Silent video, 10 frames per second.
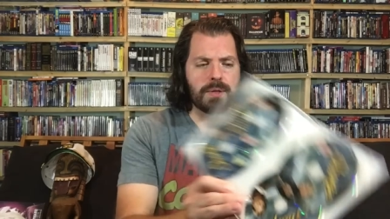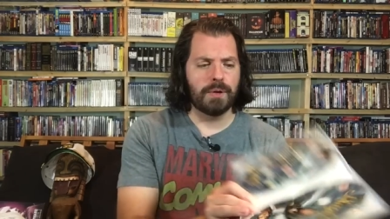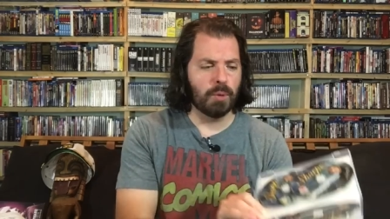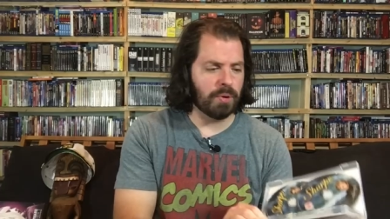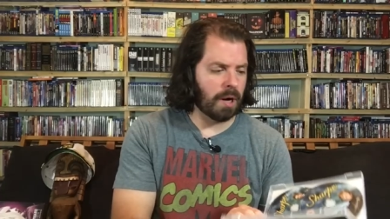
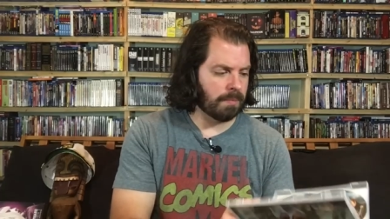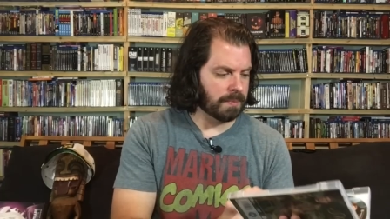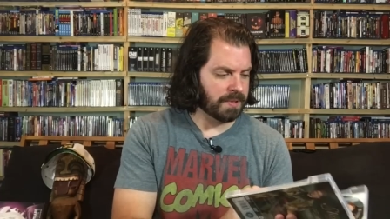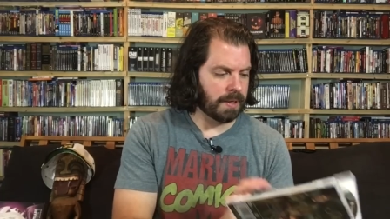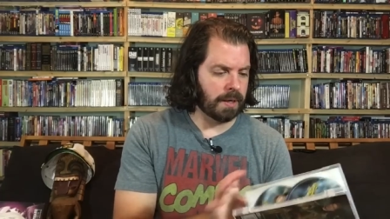no
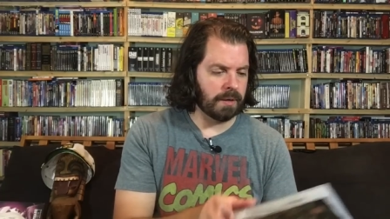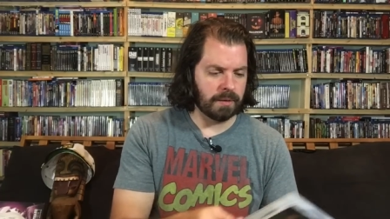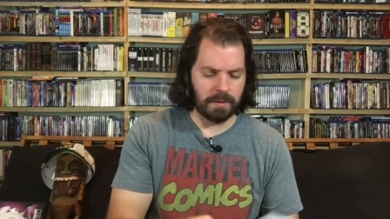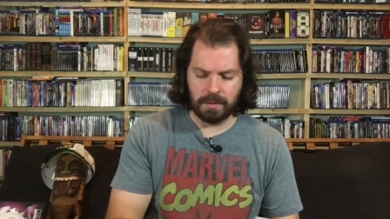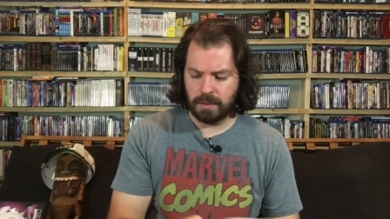problems there.
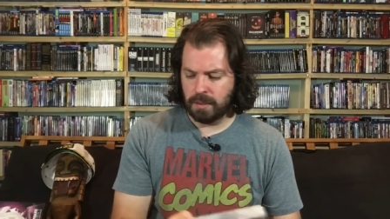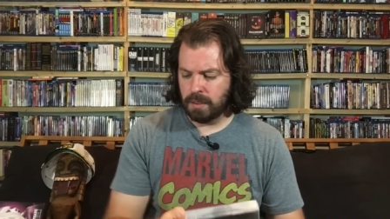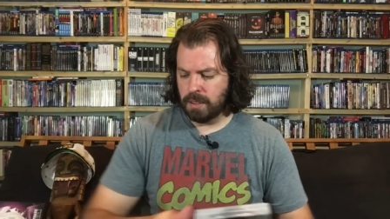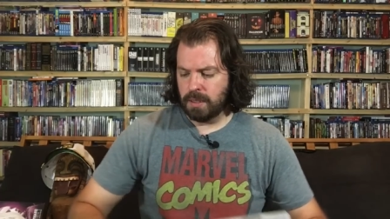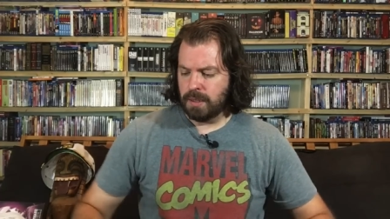
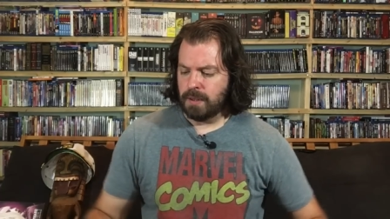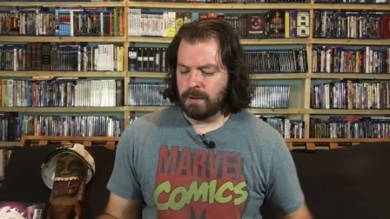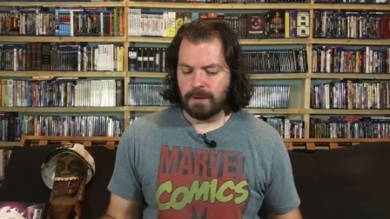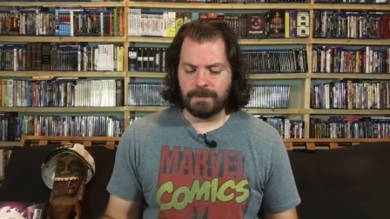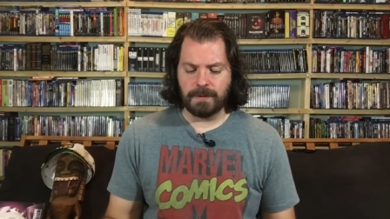
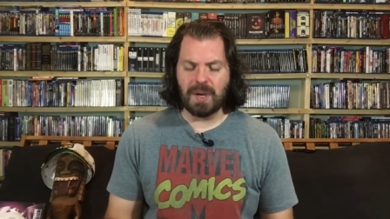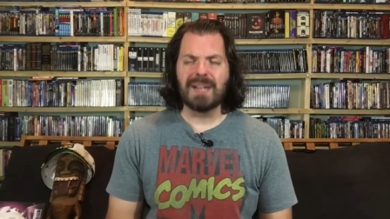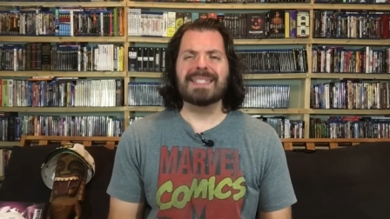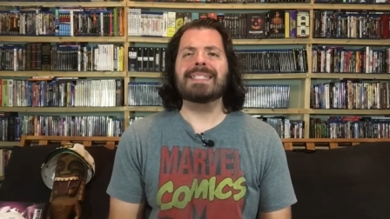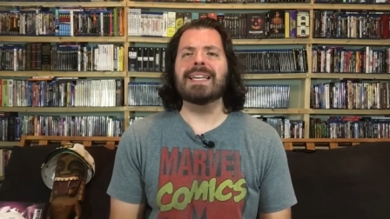
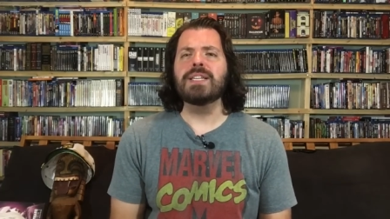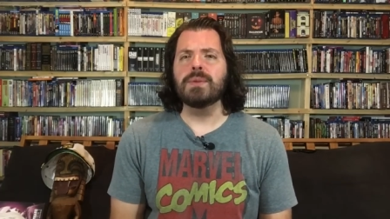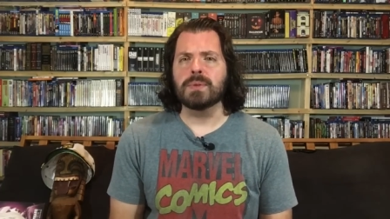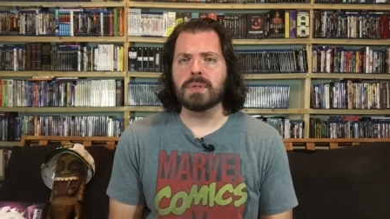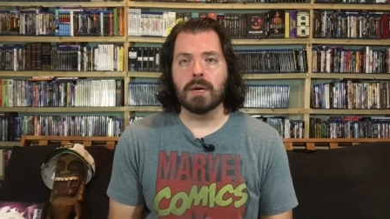Firas, thank
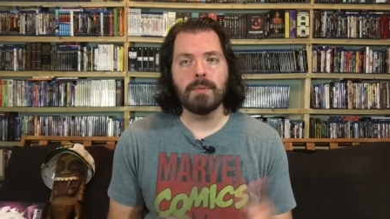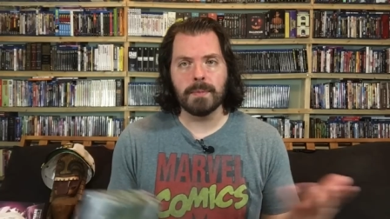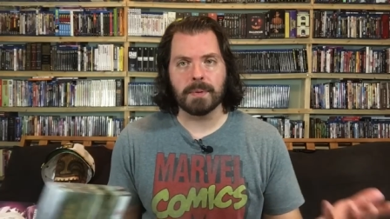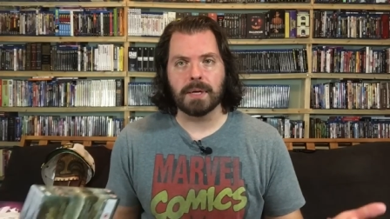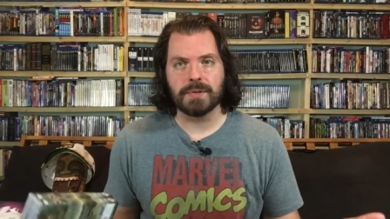you. I hope
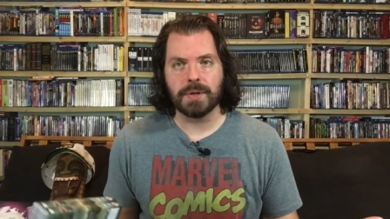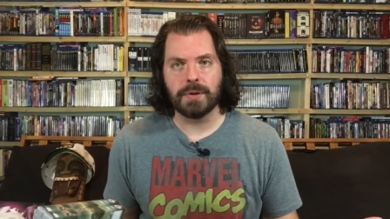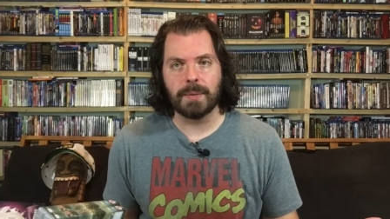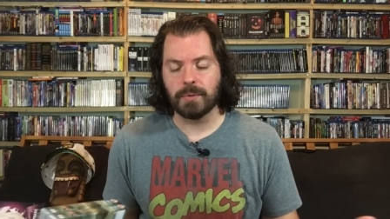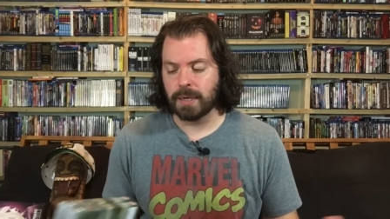I'm pronouncing your
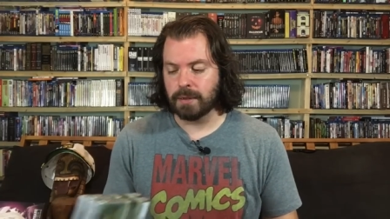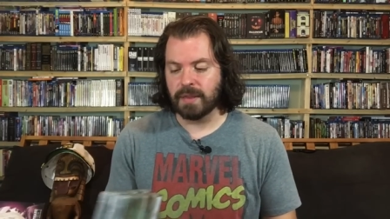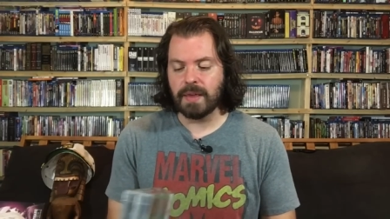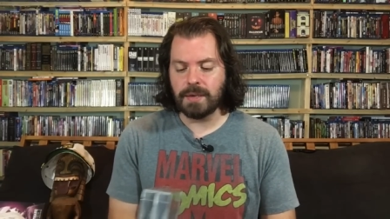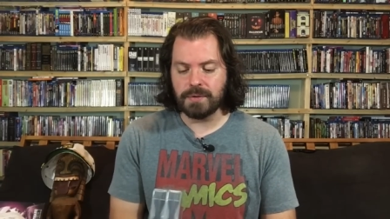name correctly.
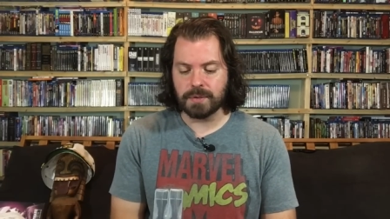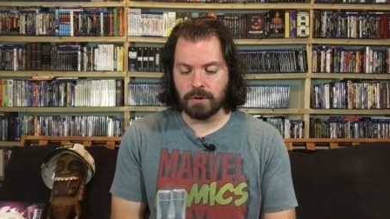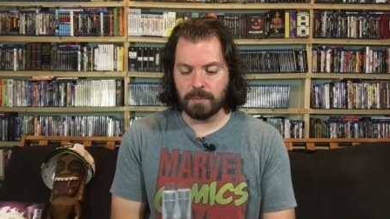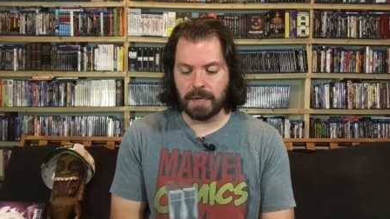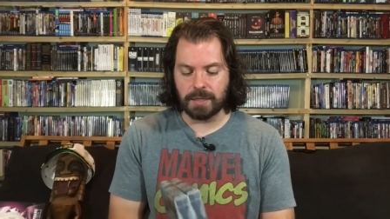Thank you
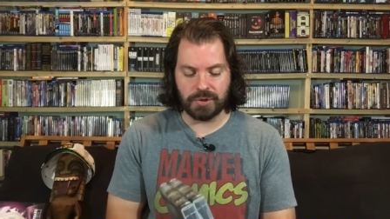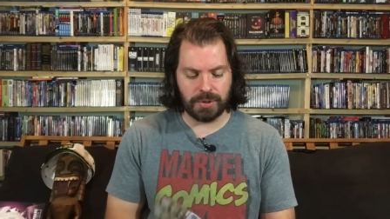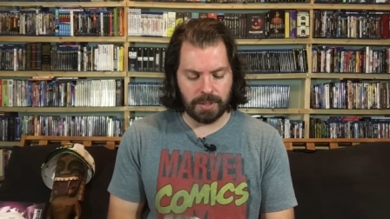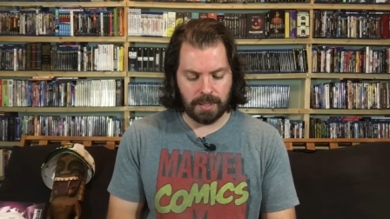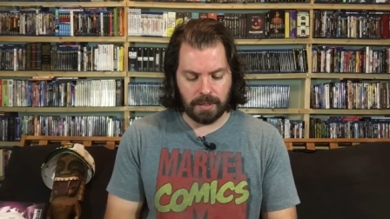so much
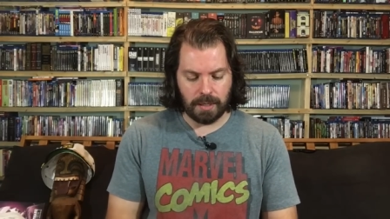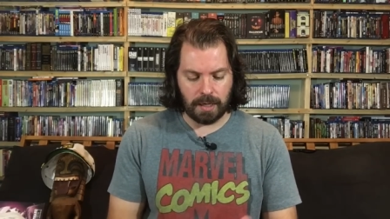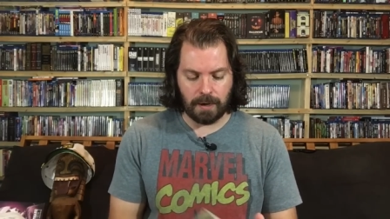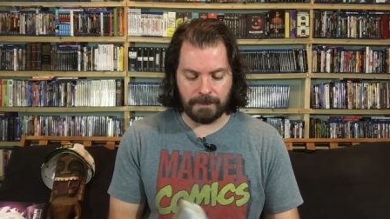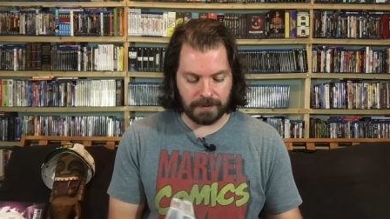
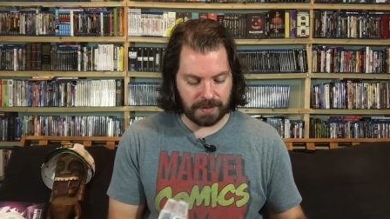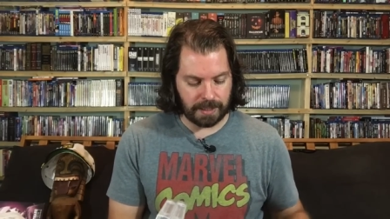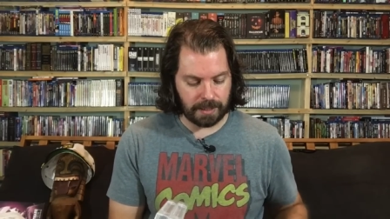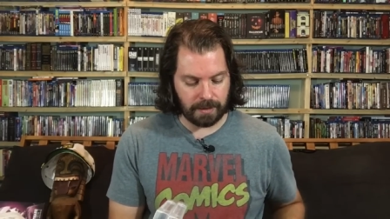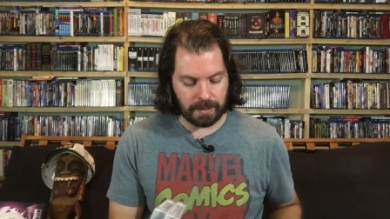for
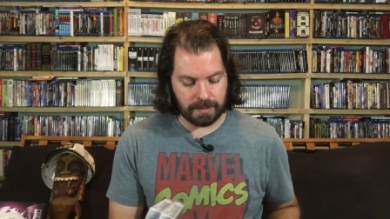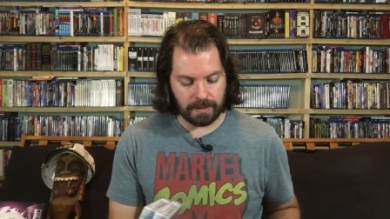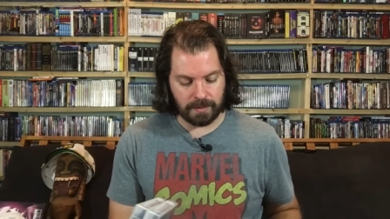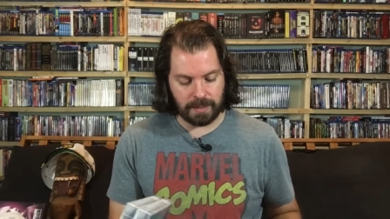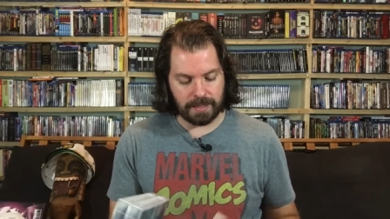sending these.
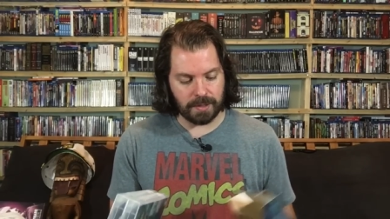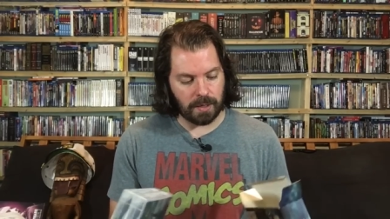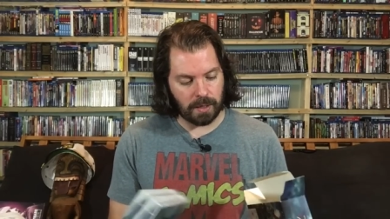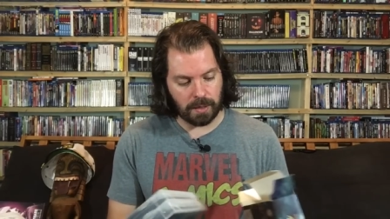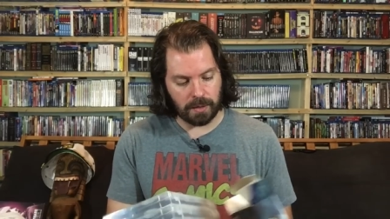These
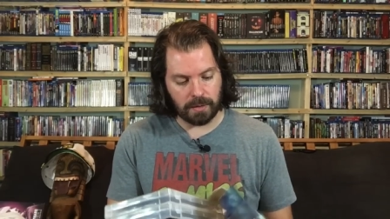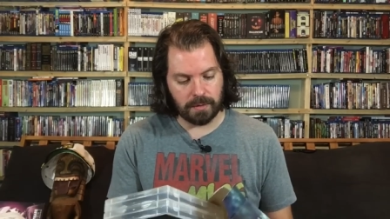are